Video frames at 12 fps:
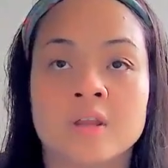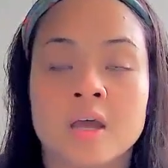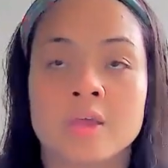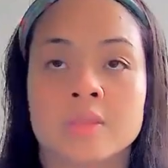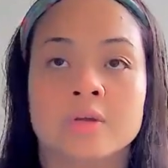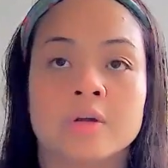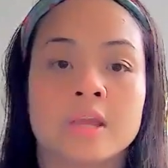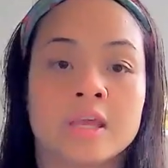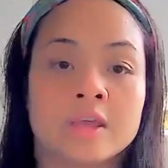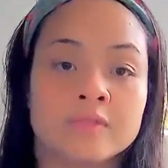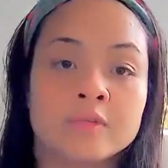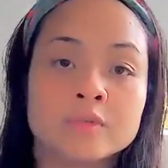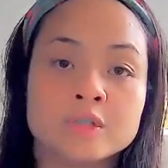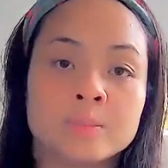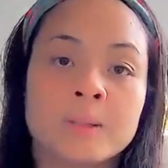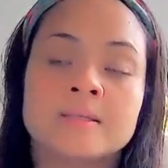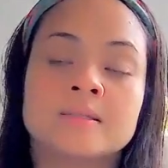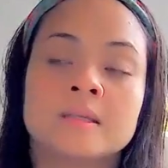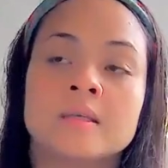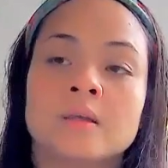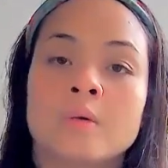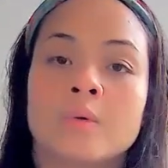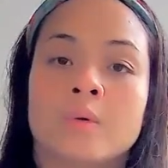neither a future pacing